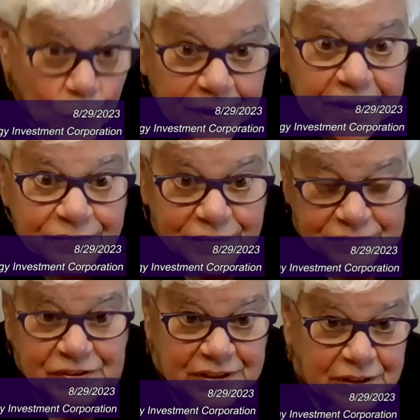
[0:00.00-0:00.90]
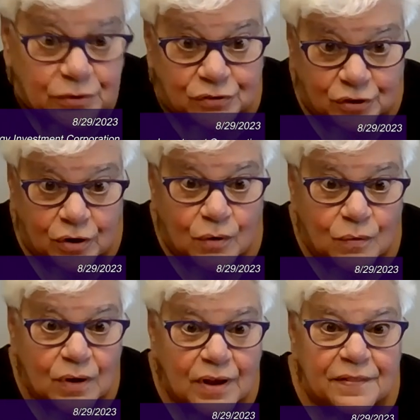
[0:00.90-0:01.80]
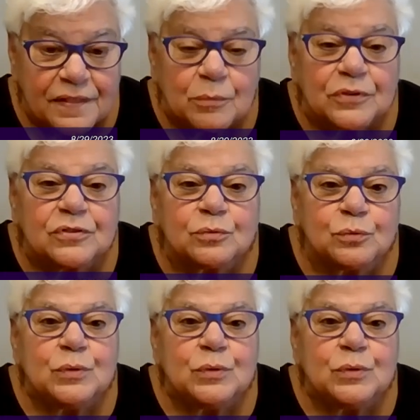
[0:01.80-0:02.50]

40, 50 years ago that was